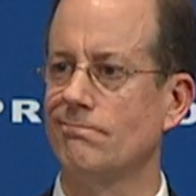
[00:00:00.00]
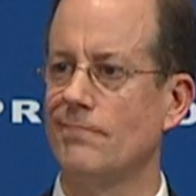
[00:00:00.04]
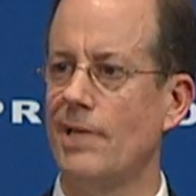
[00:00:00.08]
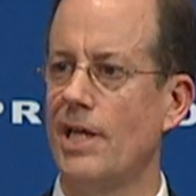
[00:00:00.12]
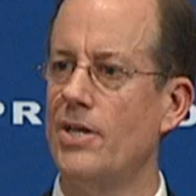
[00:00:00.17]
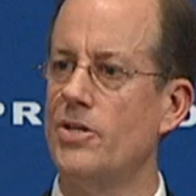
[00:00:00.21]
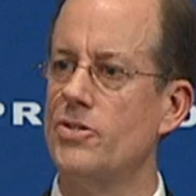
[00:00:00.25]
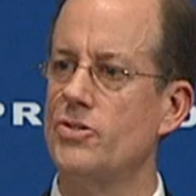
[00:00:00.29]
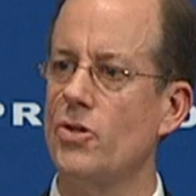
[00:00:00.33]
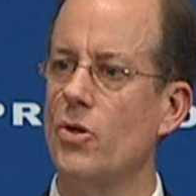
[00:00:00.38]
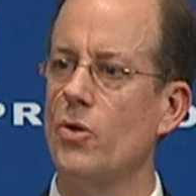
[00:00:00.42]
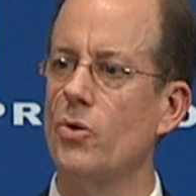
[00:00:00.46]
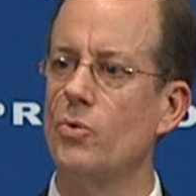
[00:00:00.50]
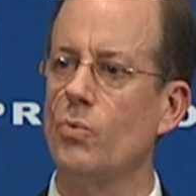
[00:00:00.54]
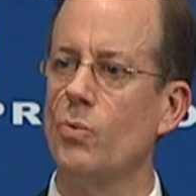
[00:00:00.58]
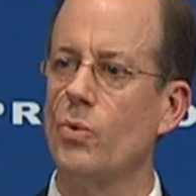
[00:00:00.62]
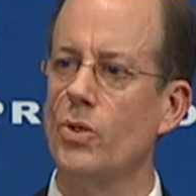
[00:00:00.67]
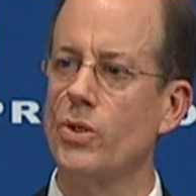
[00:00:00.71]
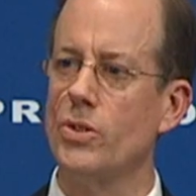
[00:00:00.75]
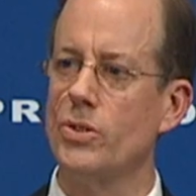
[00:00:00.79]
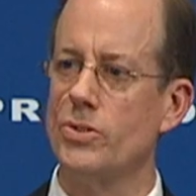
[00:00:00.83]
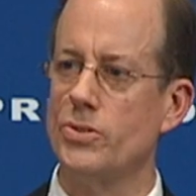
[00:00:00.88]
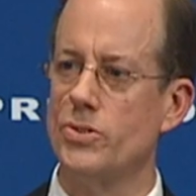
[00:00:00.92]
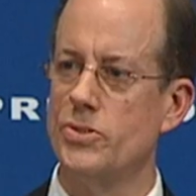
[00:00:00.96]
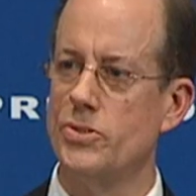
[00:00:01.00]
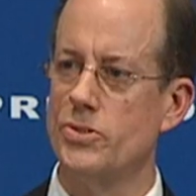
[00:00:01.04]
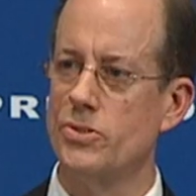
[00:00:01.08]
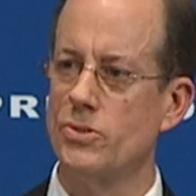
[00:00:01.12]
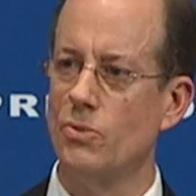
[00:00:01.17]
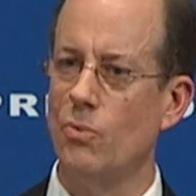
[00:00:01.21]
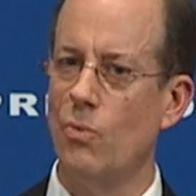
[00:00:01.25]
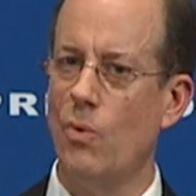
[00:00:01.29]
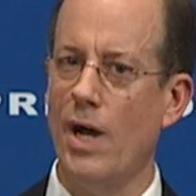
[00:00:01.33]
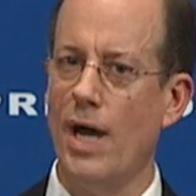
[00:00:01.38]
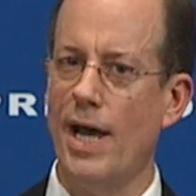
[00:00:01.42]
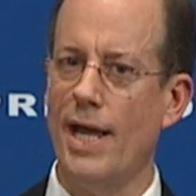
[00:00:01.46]
in his own words
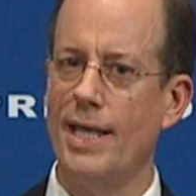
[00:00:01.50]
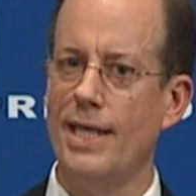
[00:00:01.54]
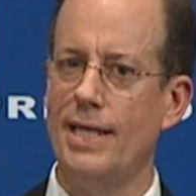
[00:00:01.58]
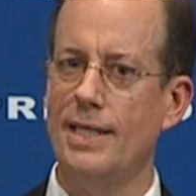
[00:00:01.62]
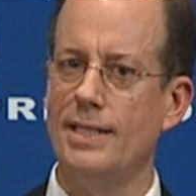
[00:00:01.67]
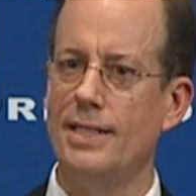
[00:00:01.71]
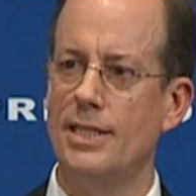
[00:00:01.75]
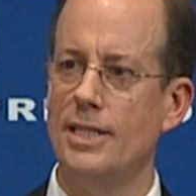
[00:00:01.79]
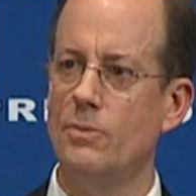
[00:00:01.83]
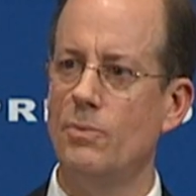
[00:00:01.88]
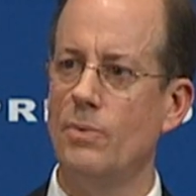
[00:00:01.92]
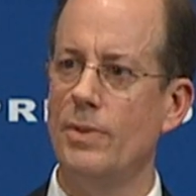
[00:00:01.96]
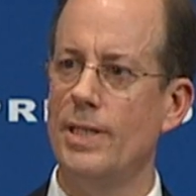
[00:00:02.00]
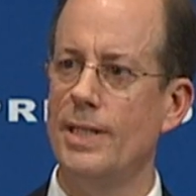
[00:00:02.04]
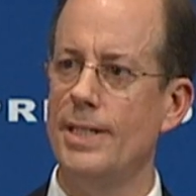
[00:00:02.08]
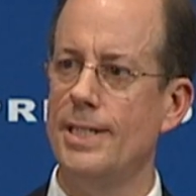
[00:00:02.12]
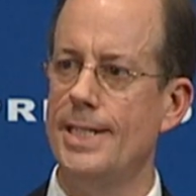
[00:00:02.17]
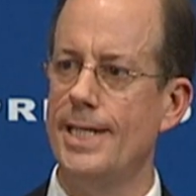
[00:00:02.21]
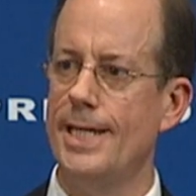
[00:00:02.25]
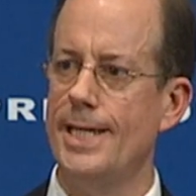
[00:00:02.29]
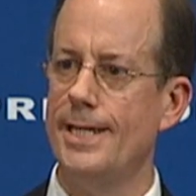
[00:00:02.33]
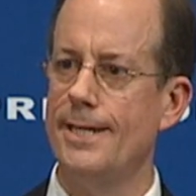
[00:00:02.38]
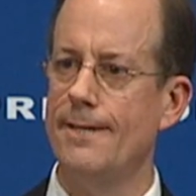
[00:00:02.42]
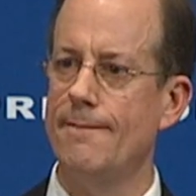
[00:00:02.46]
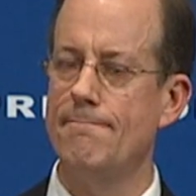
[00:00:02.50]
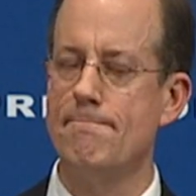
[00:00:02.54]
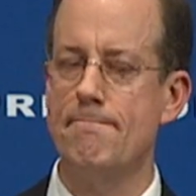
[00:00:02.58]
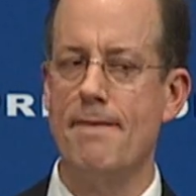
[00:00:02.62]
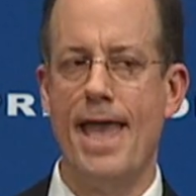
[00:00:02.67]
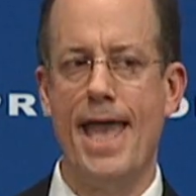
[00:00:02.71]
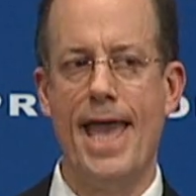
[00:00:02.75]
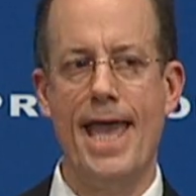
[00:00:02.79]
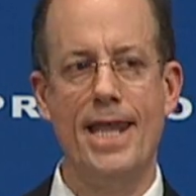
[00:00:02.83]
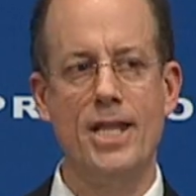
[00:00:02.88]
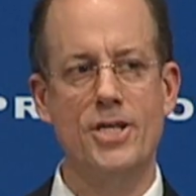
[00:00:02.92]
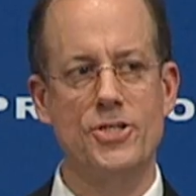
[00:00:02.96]
why he did what he did.
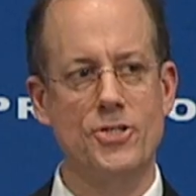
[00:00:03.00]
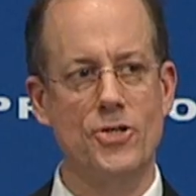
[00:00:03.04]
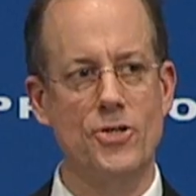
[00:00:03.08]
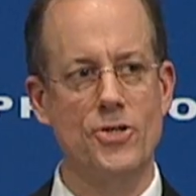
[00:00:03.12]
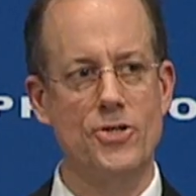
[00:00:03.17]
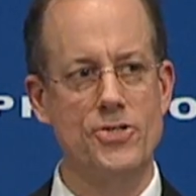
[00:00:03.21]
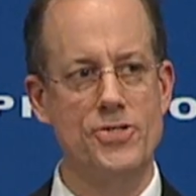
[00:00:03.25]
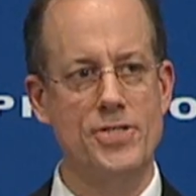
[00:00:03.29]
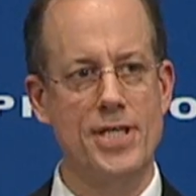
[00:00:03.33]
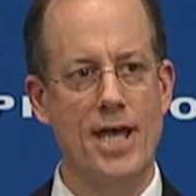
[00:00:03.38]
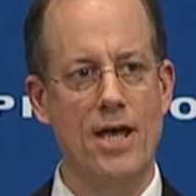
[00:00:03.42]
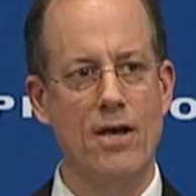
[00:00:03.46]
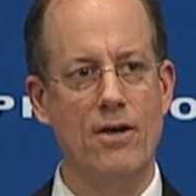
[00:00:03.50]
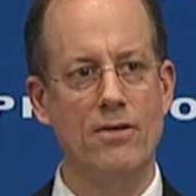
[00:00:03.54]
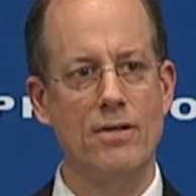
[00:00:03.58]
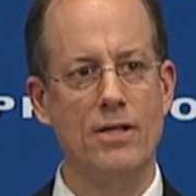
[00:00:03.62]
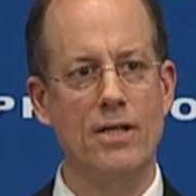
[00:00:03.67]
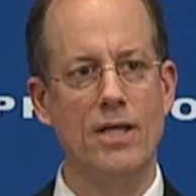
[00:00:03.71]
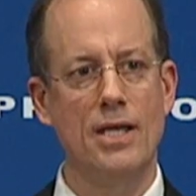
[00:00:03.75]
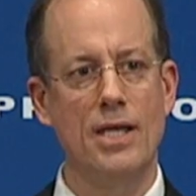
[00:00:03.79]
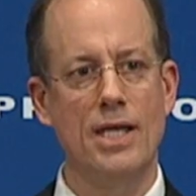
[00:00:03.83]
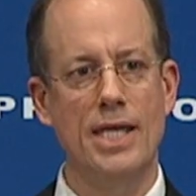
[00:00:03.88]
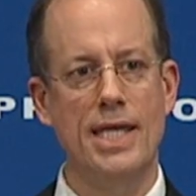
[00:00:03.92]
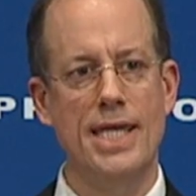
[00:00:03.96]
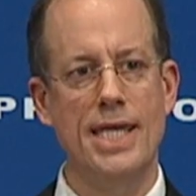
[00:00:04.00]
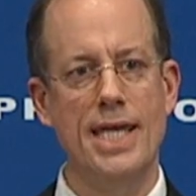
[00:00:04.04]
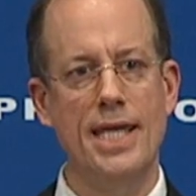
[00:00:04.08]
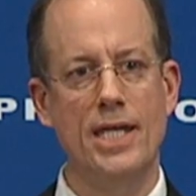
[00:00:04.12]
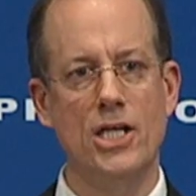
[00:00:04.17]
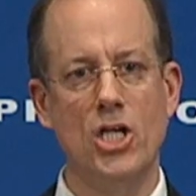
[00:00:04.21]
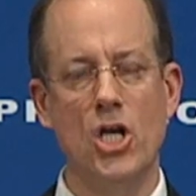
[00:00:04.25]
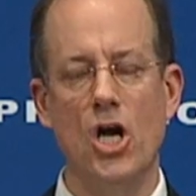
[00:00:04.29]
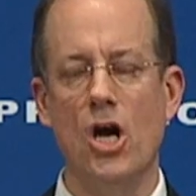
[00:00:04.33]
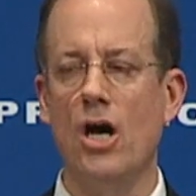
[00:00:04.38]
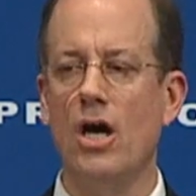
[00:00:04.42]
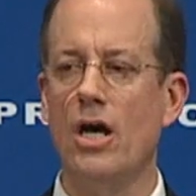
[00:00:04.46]
And it turns out he
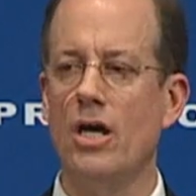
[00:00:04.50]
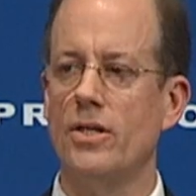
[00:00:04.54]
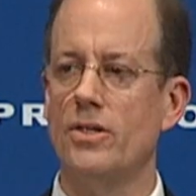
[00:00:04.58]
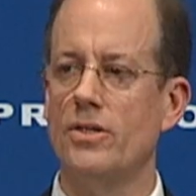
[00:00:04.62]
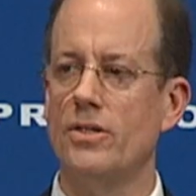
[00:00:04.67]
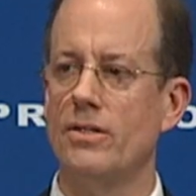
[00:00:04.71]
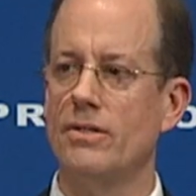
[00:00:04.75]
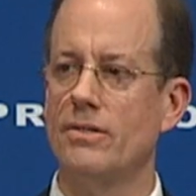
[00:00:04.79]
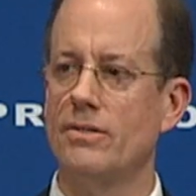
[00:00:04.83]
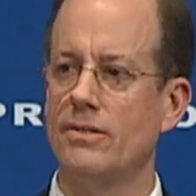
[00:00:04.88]
had gone.